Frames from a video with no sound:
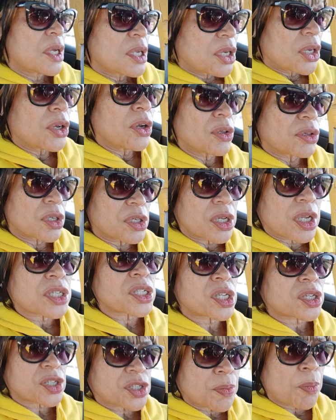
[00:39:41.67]
you know, the
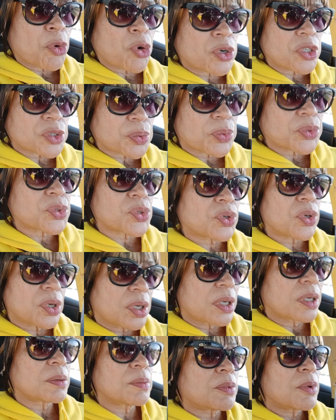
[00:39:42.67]
s'mores was
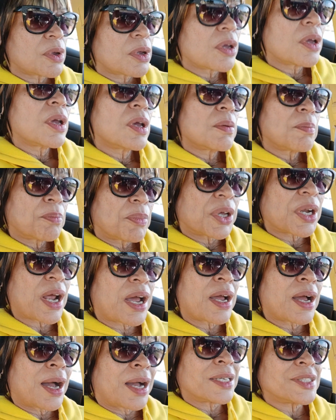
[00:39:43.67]
good, but
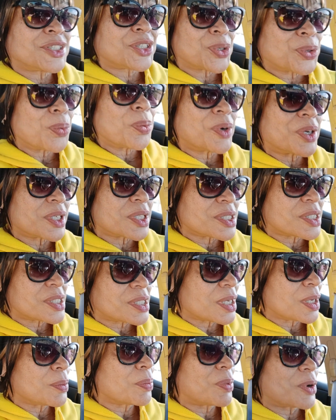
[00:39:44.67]
I do want to
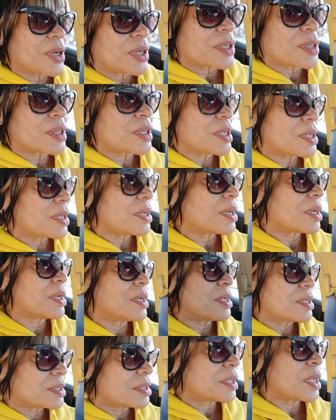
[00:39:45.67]
see what the
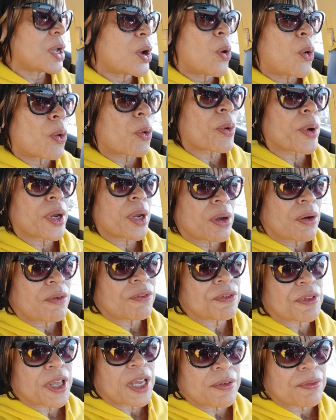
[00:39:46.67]
Oreo
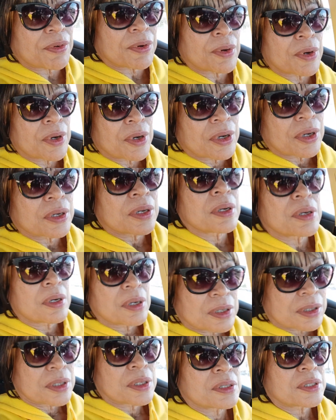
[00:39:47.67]
flavor
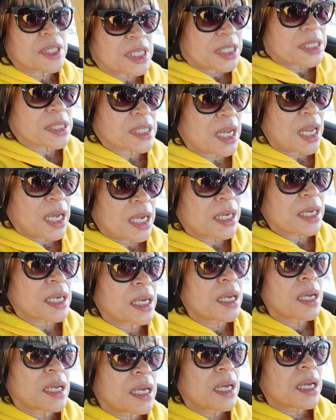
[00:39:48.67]
tastes like.
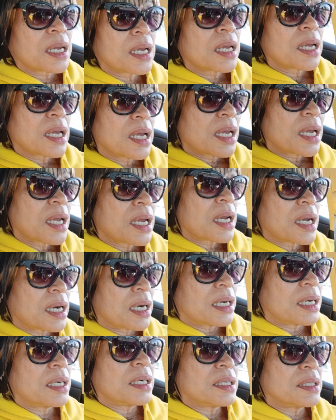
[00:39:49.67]

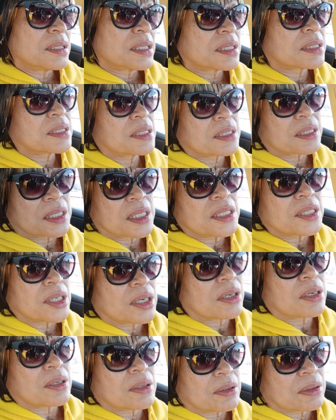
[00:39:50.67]
The cookie
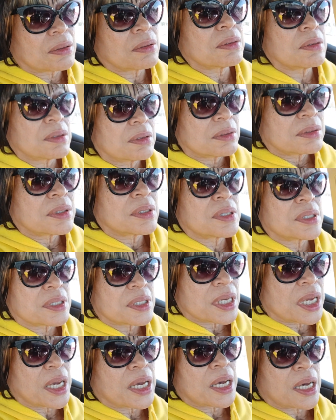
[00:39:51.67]
dough,
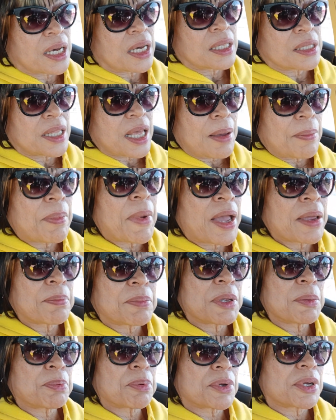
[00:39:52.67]
yeah, that might
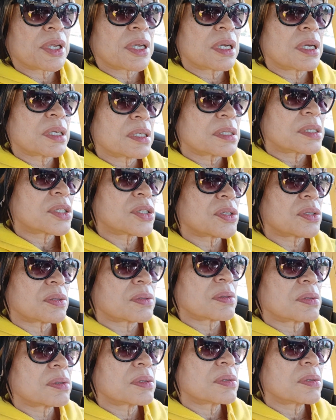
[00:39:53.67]
be pretty good too.